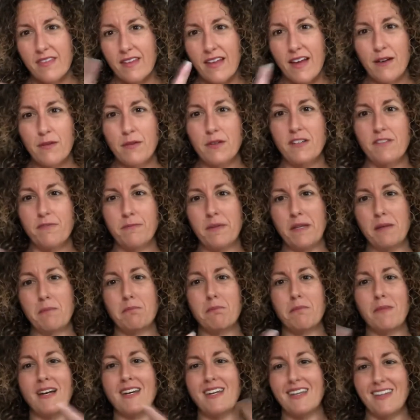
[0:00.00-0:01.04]
I would have been
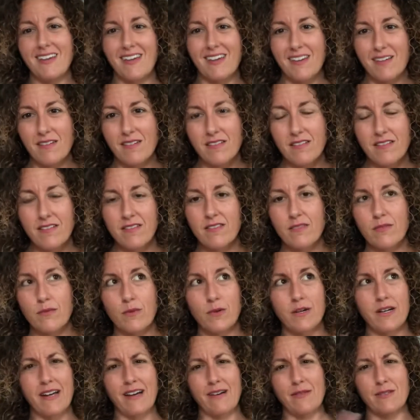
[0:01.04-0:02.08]
muddying
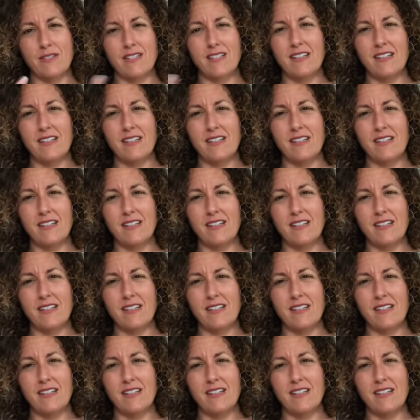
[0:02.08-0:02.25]
what I was